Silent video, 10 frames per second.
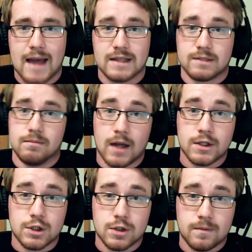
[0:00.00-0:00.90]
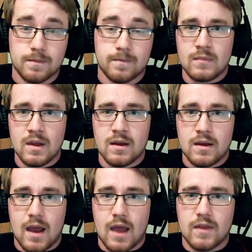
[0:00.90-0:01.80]
as much.
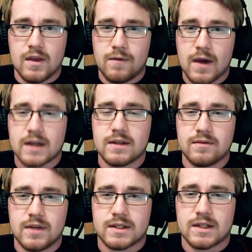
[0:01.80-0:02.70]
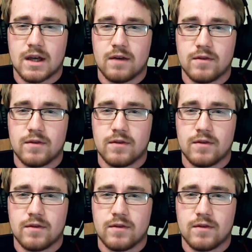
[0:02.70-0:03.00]
And the effectiveness of